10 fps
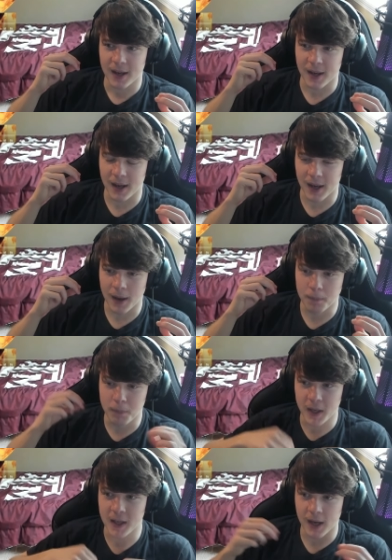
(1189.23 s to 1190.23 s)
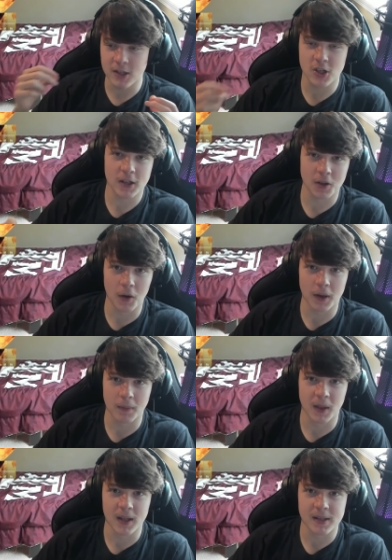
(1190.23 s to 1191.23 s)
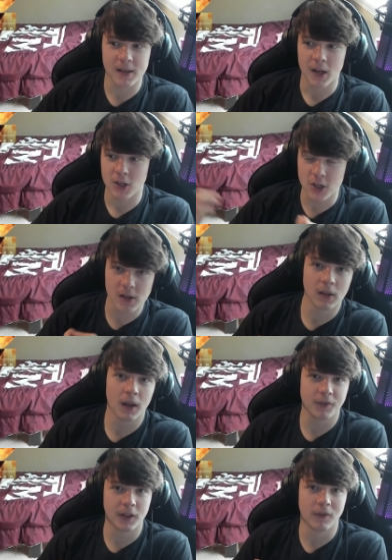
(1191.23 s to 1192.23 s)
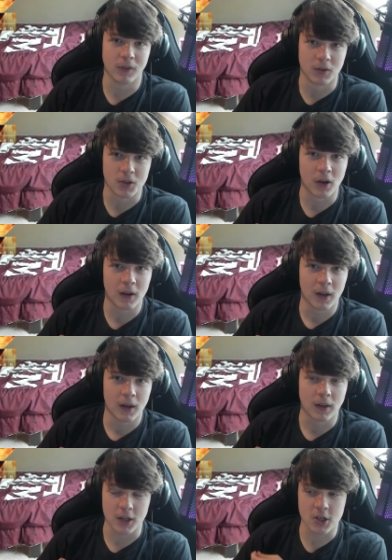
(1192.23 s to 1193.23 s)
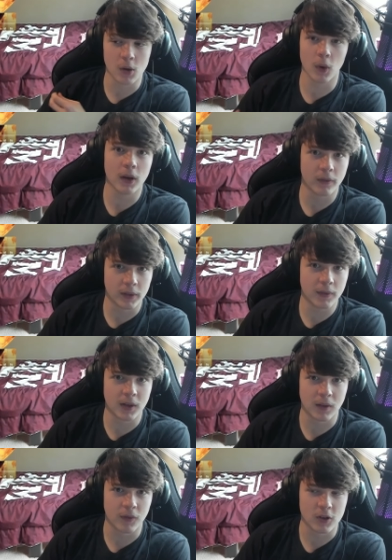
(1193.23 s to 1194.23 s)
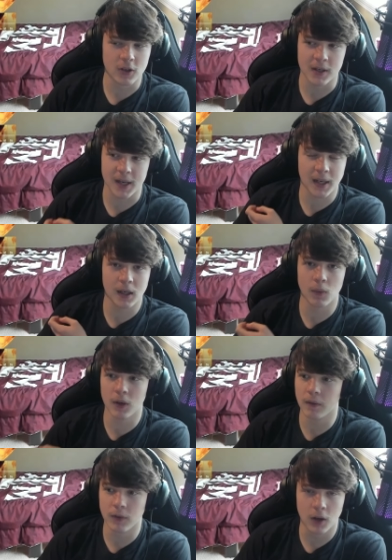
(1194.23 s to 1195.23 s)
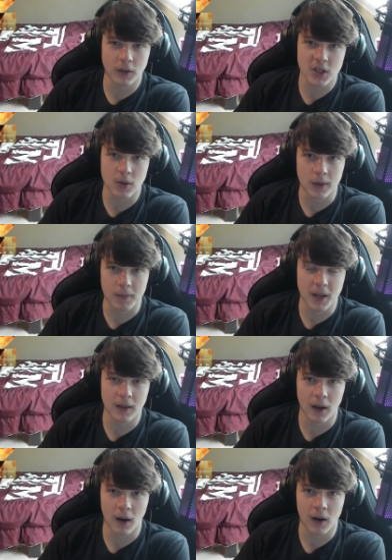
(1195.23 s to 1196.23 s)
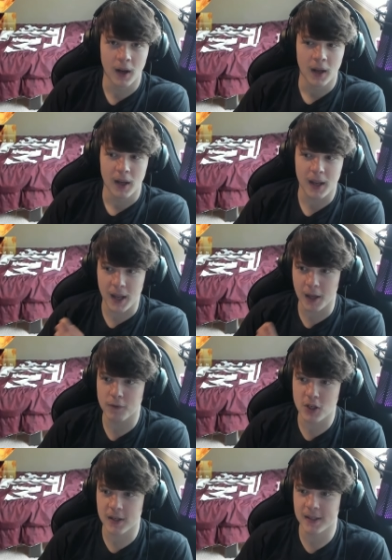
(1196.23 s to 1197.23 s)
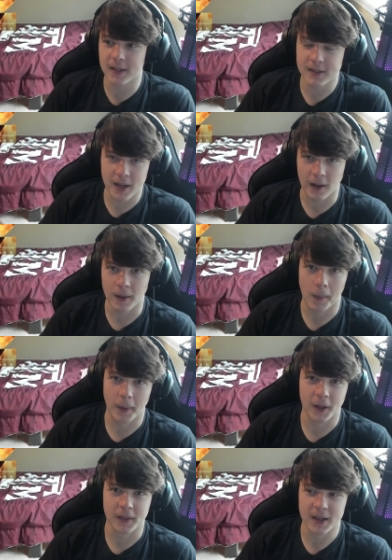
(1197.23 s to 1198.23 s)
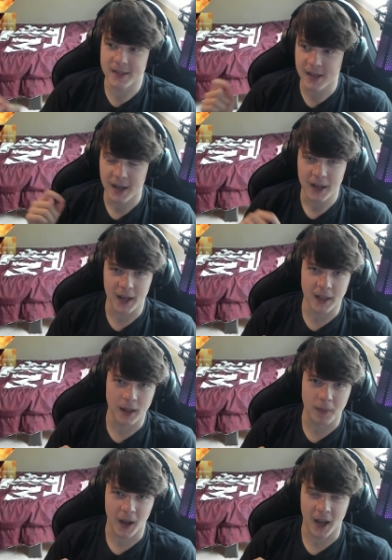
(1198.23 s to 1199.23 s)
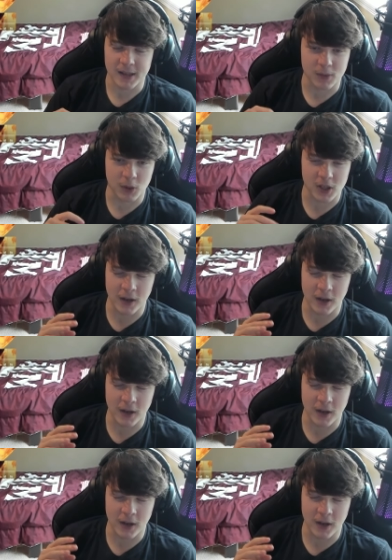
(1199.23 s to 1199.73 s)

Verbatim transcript: uh, because she told him this, she lived in the future. Like she wouldn't have lived in the future because Andy wouldn't have known that she would have been there if she didn't tell him about this in the past. Which I